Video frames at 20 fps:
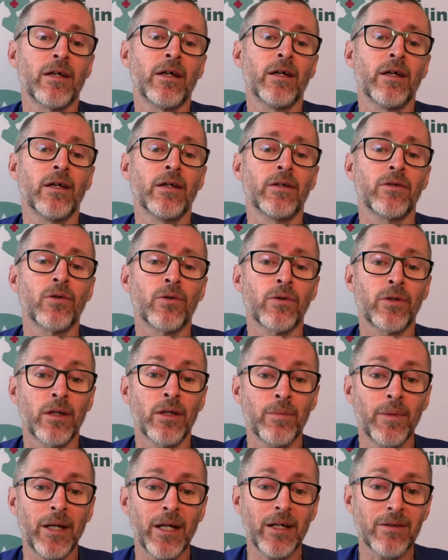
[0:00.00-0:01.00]
talking
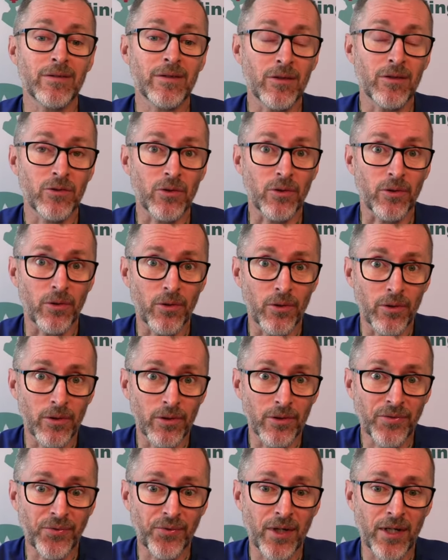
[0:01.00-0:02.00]
about essential oils
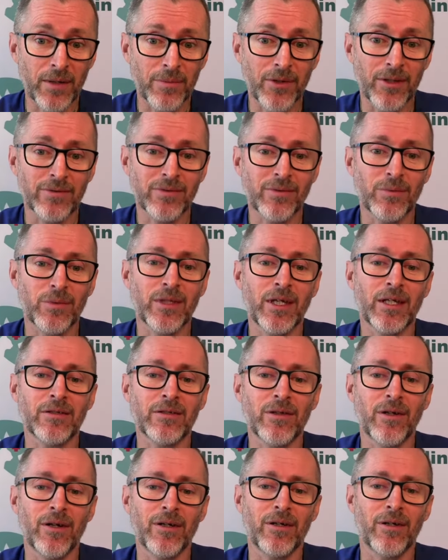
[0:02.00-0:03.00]
for animals with anxiety.